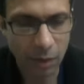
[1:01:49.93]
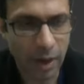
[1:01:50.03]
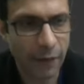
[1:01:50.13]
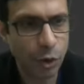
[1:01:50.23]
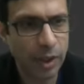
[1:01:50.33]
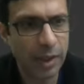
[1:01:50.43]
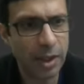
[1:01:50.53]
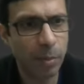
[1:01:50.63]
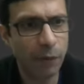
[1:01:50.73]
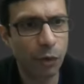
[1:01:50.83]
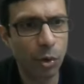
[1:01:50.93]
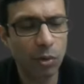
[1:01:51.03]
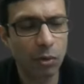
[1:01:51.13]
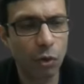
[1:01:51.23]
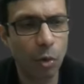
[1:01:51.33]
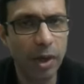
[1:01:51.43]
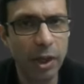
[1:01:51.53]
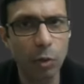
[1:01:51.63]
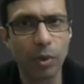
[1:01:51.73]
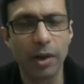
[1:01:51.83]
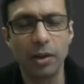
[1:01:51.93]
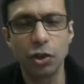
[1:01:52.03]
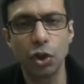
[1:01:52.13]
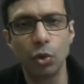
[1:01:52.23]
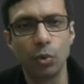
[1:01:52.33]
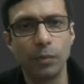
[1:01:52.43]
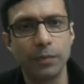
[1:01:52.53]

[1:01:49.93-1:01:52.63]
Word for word: Have you seen this before? Roman numeral two.